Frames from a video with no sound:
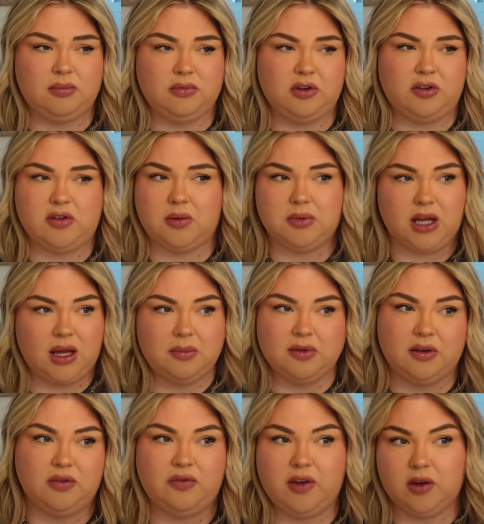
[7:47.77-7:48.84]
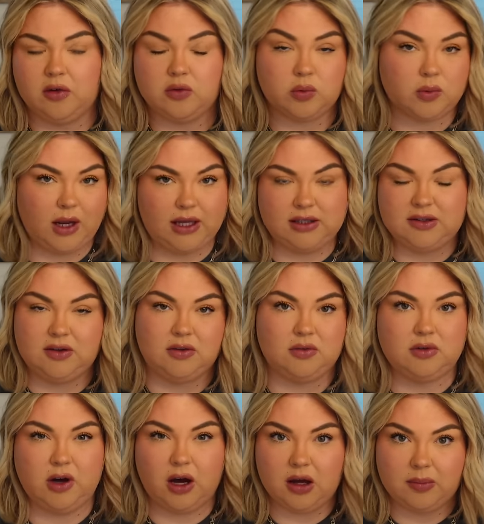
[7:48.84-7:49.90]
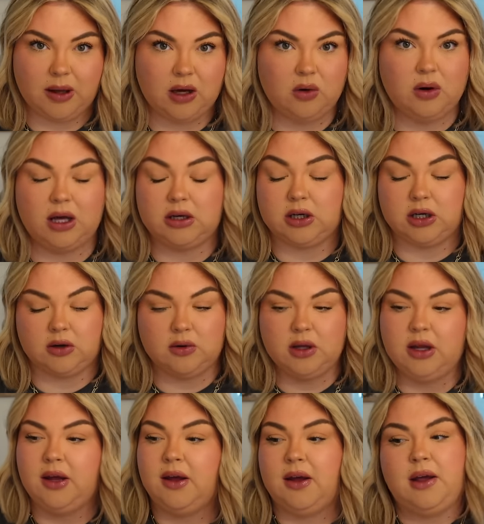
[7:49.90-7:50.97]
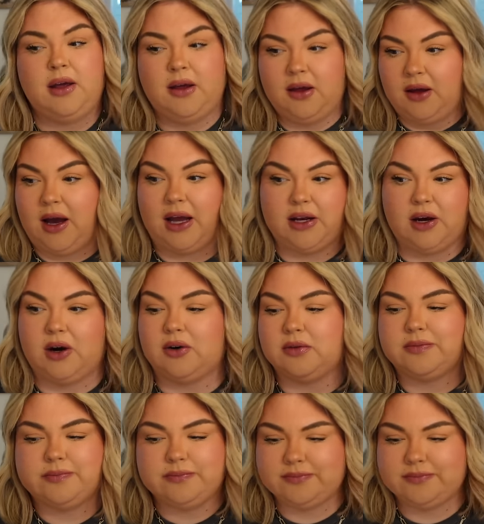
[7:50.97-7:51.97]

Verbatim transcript: Just sometimes it feels right to talk about. I don't know. I know